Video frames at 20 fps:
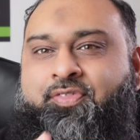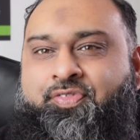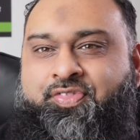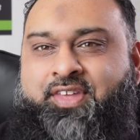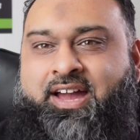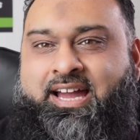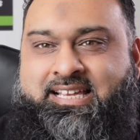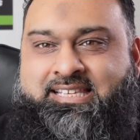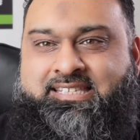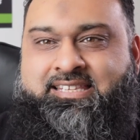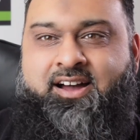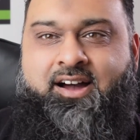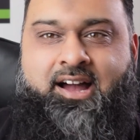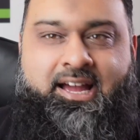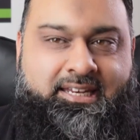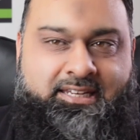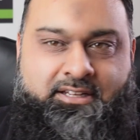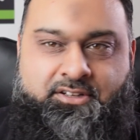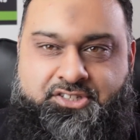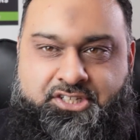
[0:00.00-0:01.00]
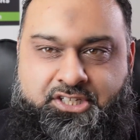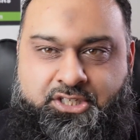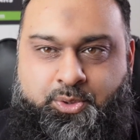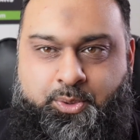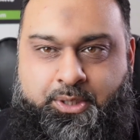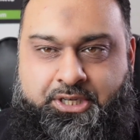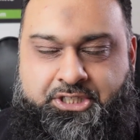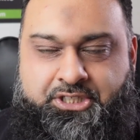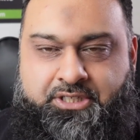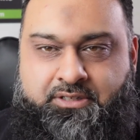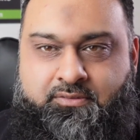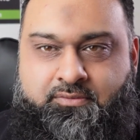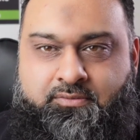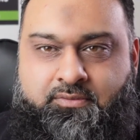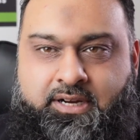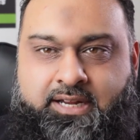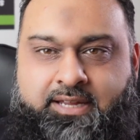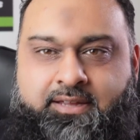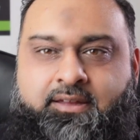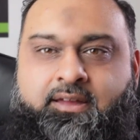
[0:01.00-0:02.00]
that is the ideal situation,
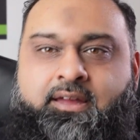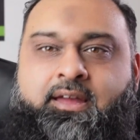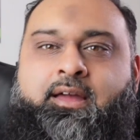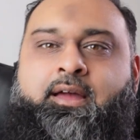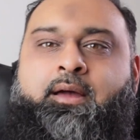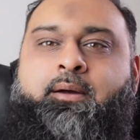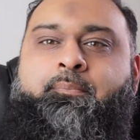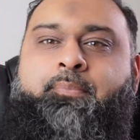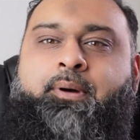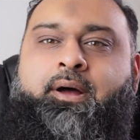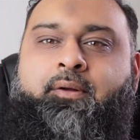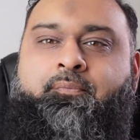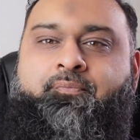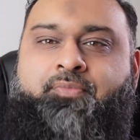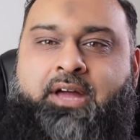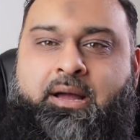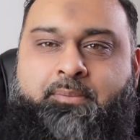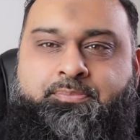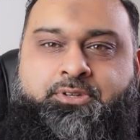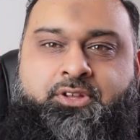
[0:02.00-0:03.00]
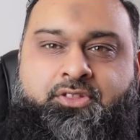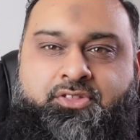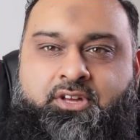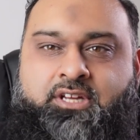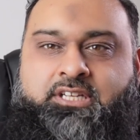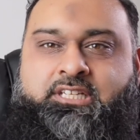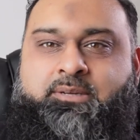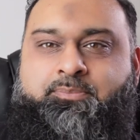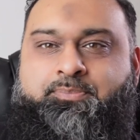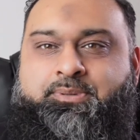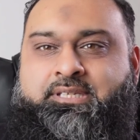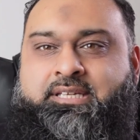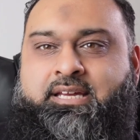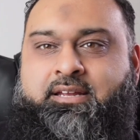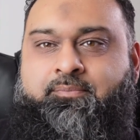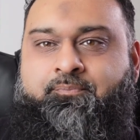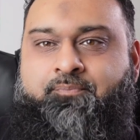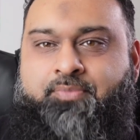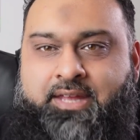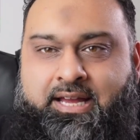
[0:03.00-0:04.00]
right? But up to
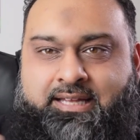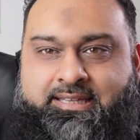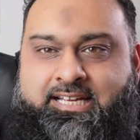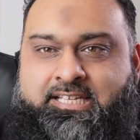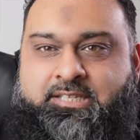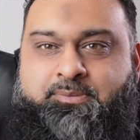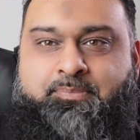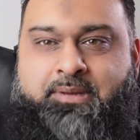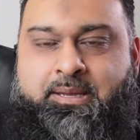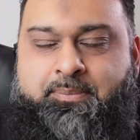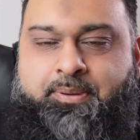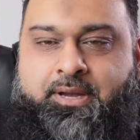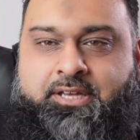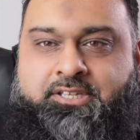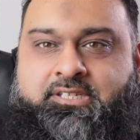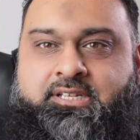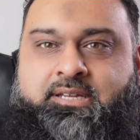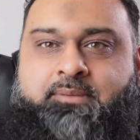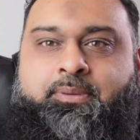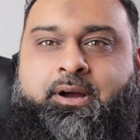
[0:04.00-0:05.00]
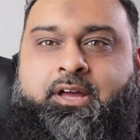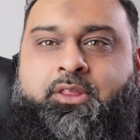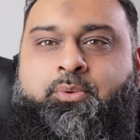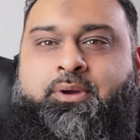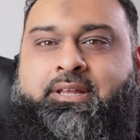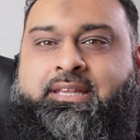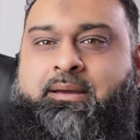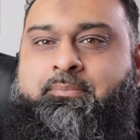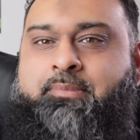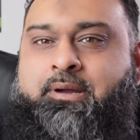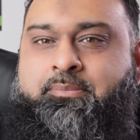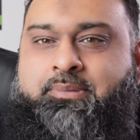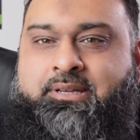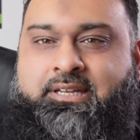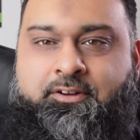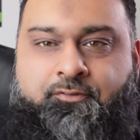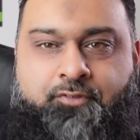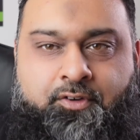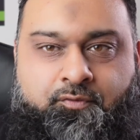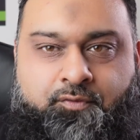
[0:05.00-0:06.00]
30%. And that's me personally. By the way, that might be
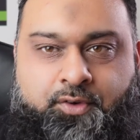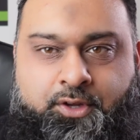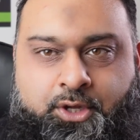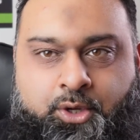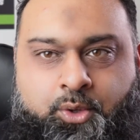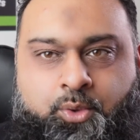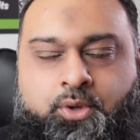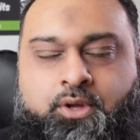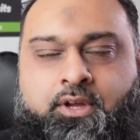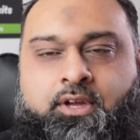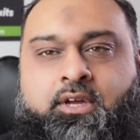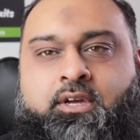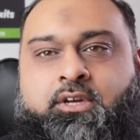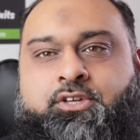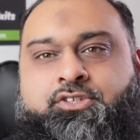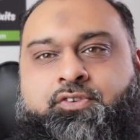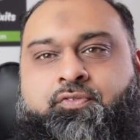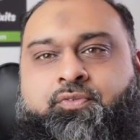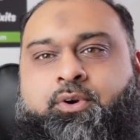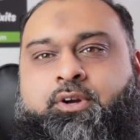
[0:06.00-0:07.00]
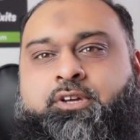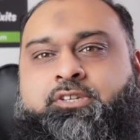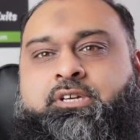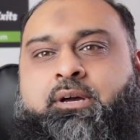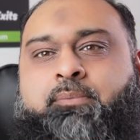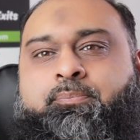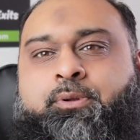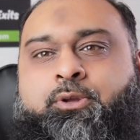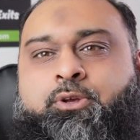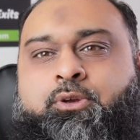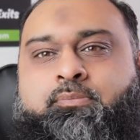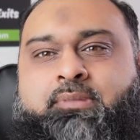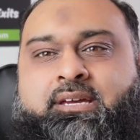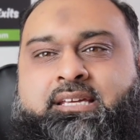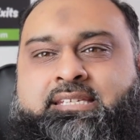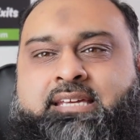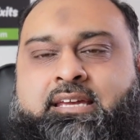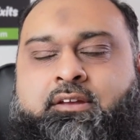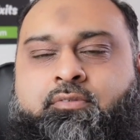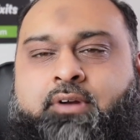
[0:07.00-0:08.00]
different for you. So for example, you may
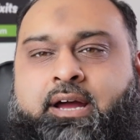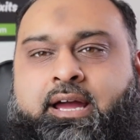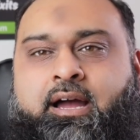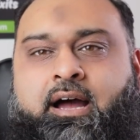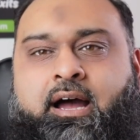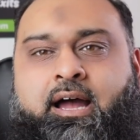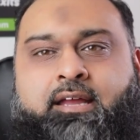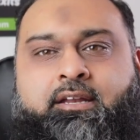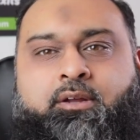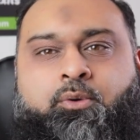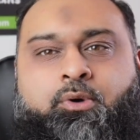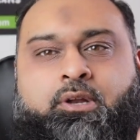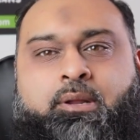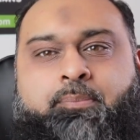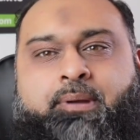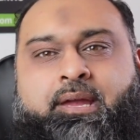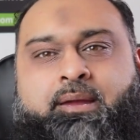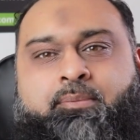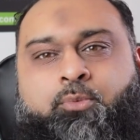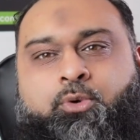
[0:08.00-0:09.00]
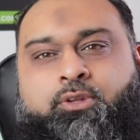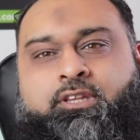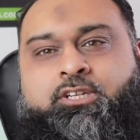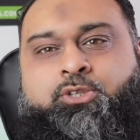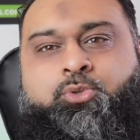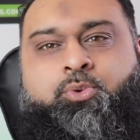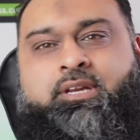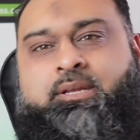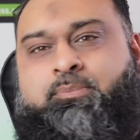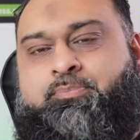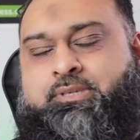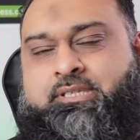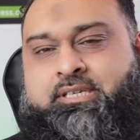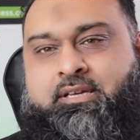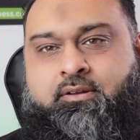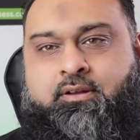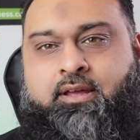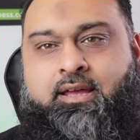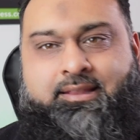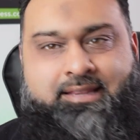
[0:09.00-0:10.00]
say, right, I don't want to pay more than
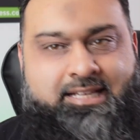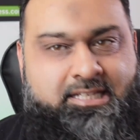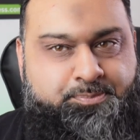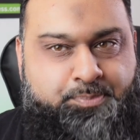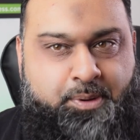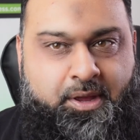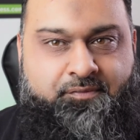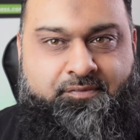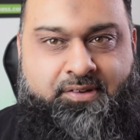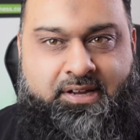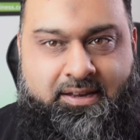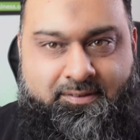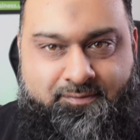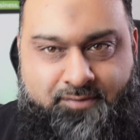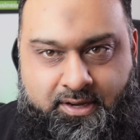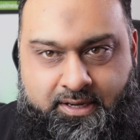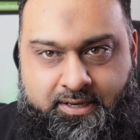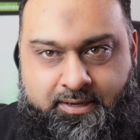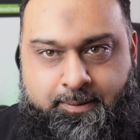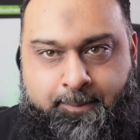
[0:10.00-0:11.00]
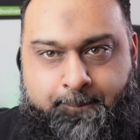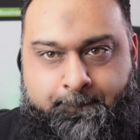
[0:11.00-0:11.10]
20%. That's perfectly fine,